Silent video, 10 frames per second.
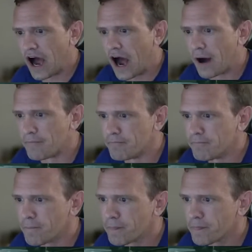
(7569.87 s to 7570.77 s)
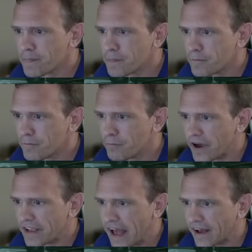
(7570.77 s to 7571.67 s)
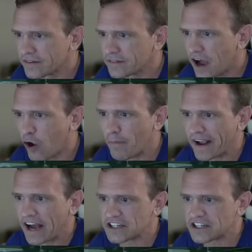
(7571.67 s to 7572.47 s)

But yeah. Oh my gosh.